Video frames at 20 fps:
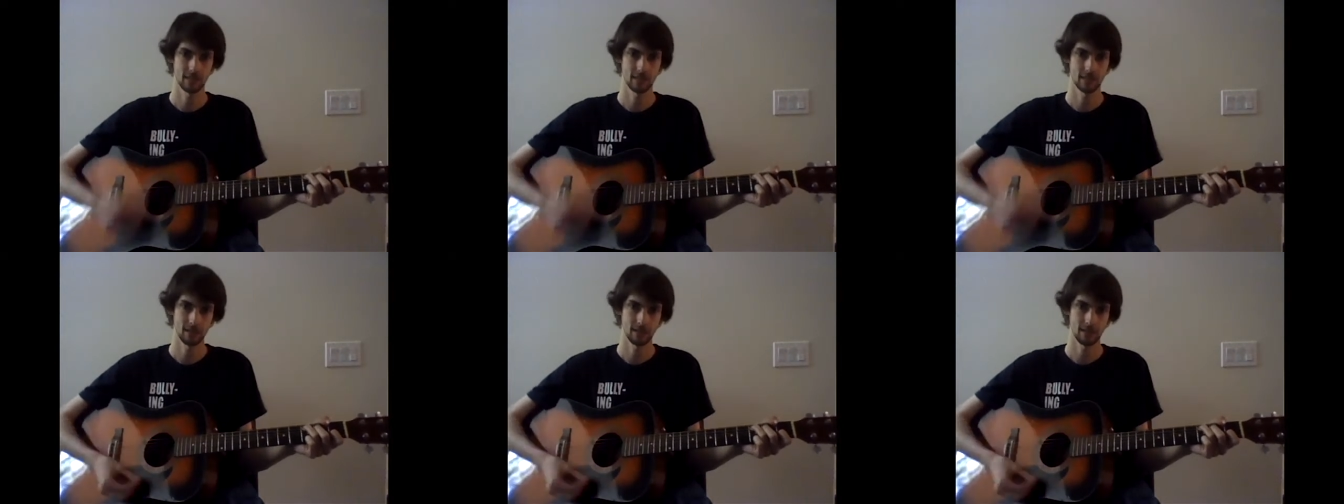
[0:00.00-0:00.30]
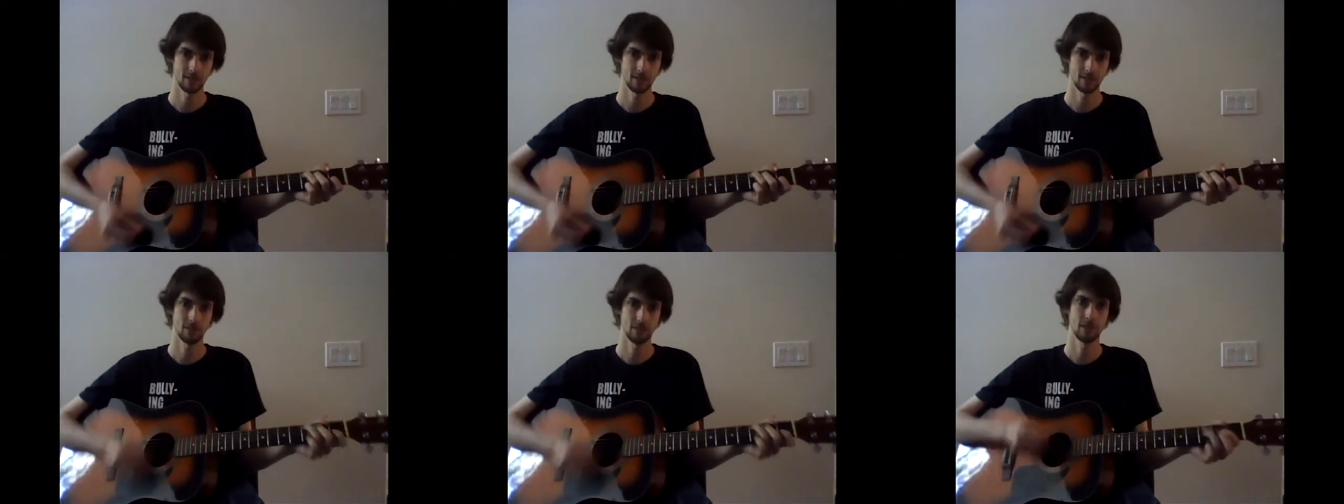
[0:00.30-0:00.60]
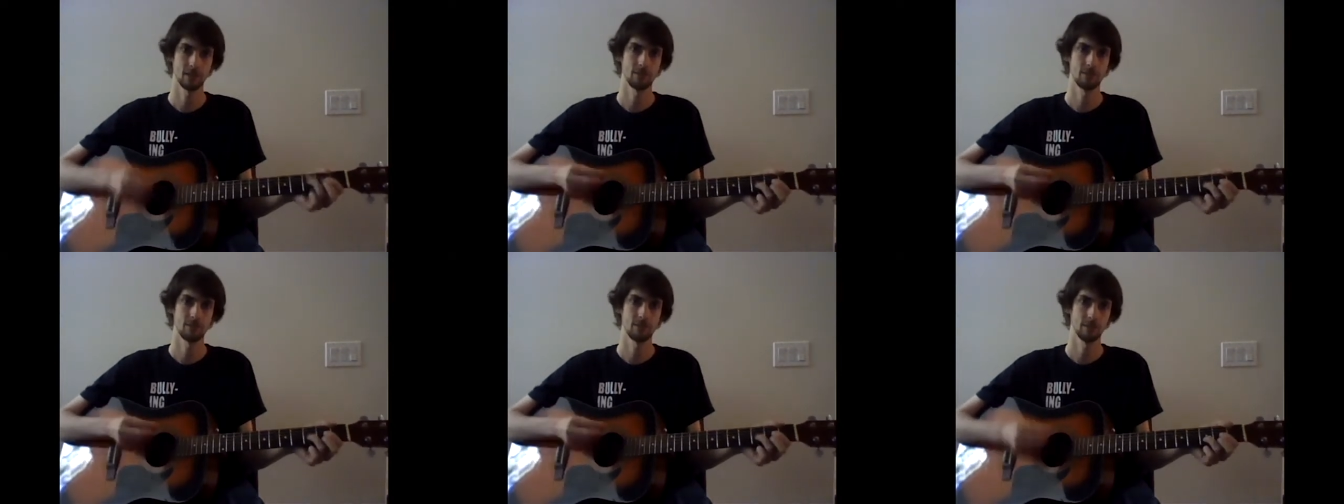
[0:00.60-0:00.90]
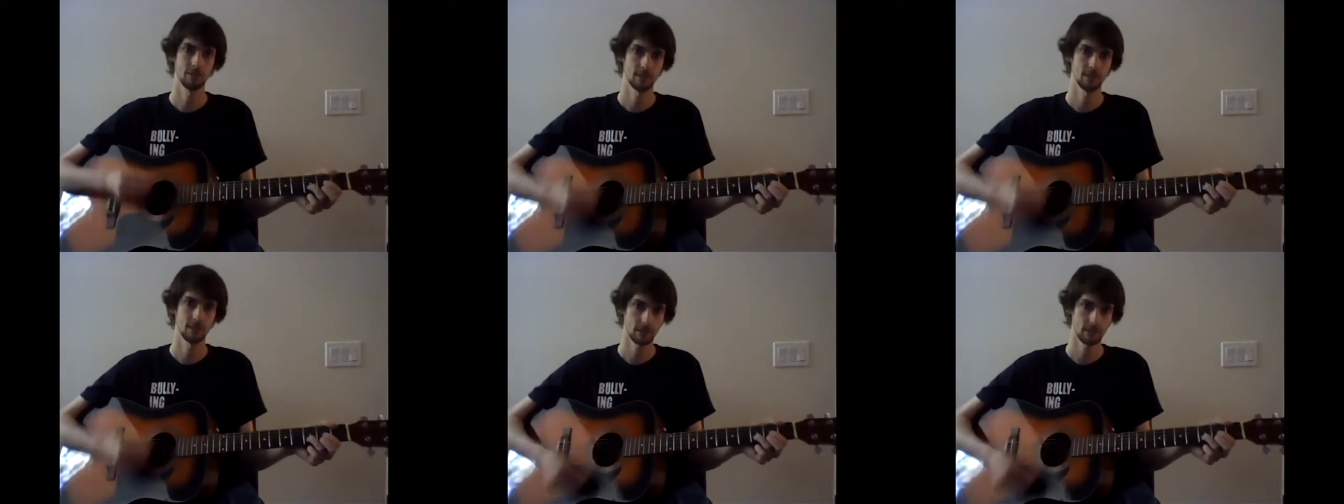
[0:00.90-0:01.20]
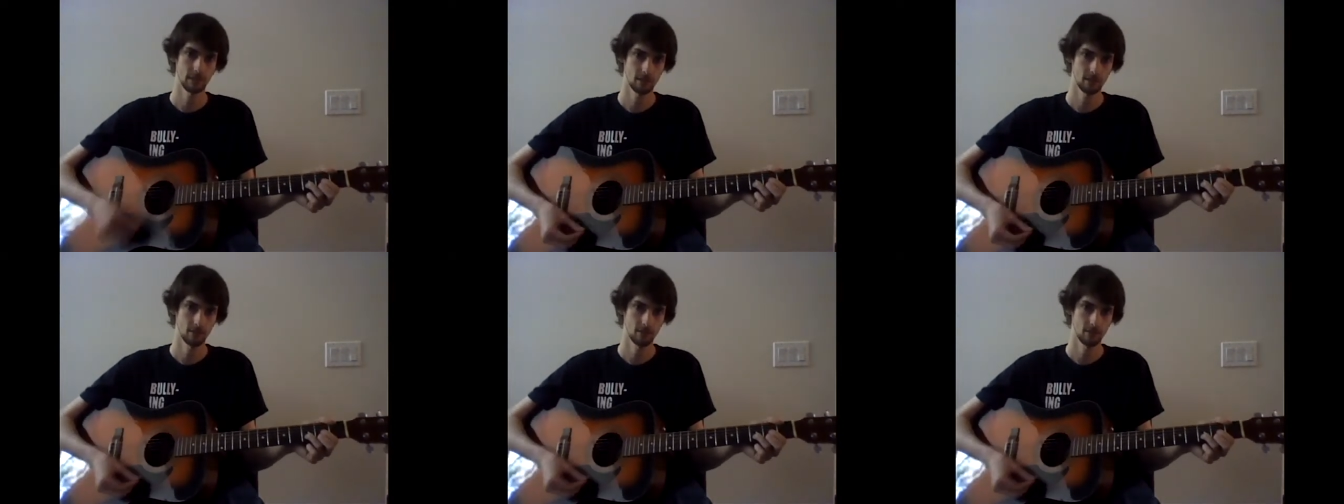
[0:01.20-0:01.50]
down, up,
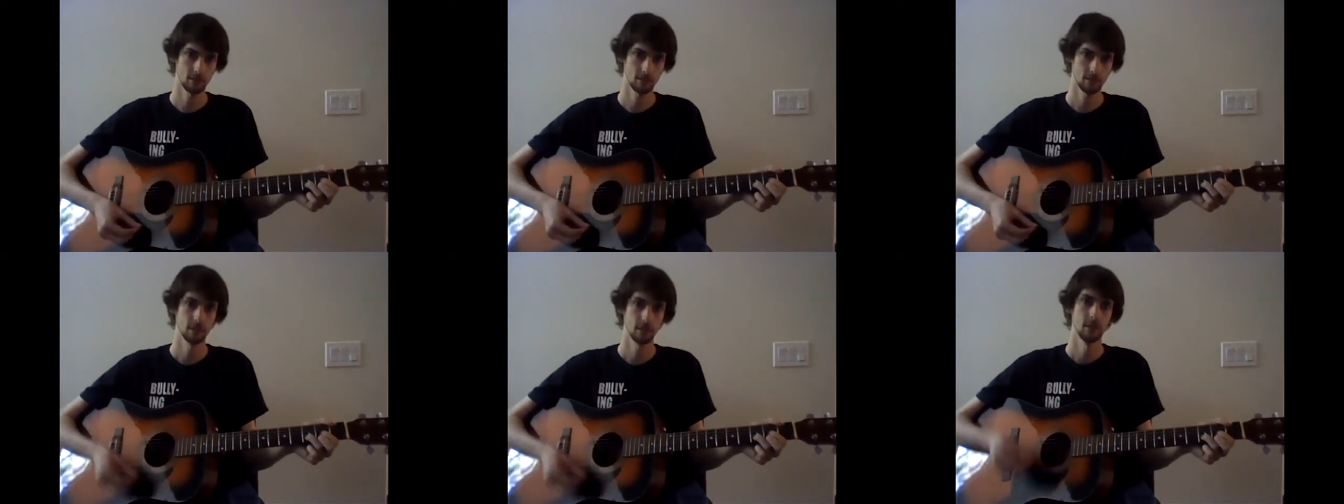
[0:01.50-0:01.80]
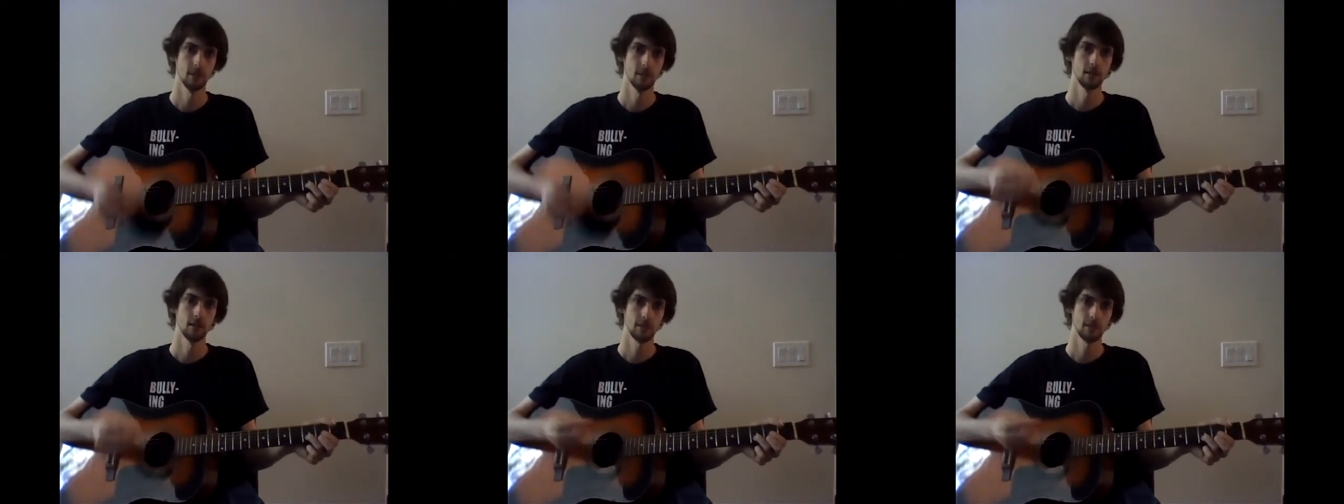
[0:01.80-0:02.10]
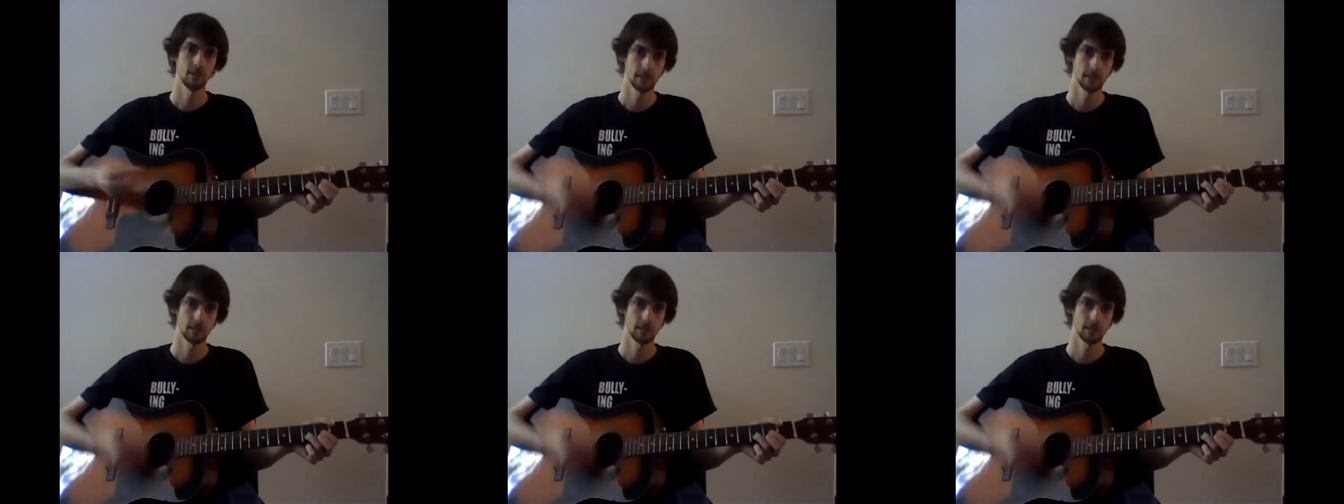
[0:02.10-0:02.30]
down,